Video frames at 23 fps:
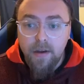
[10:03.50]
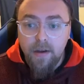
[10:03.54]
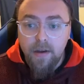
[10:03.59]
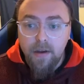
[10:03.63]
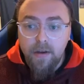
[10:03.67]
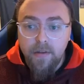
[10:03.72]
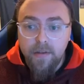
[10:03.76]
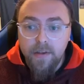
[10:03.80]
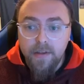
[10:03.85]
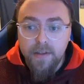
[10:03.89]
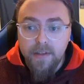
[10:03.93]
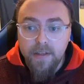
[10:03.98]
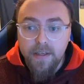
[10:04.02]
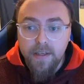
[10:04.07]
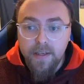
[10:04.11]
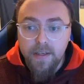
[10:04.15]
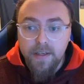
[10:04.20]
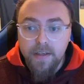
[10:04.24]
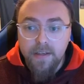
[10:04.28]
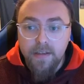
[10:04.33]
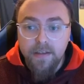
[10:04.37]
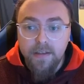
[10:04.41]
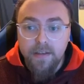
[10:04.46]
all these
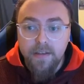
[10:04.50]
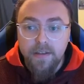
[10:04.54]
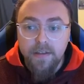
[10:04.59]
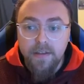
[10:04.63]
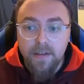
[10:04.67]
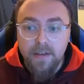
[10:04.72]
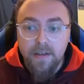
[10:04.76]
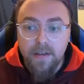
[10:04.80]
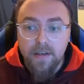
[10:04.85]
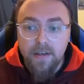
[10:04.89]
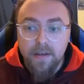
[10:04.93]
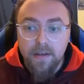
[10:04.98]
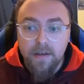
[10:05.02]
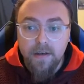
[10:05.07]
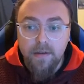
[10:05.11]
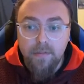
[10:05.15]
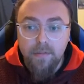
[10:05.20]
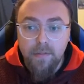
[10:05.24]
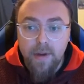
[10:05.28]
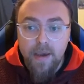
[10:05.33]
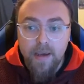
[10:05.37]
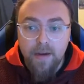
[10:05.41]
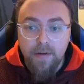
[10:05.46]
keys
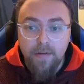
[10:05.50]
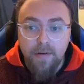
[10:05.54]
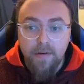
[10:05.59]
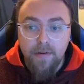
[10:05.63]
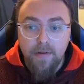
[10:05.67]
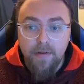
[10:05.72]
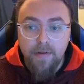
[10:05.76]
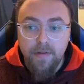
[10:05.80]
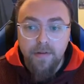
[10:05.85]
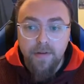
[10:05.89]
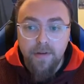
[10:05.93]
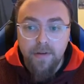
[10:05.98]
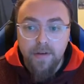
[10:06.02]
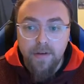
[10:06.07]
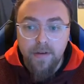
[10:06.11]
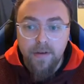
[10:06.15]
macroed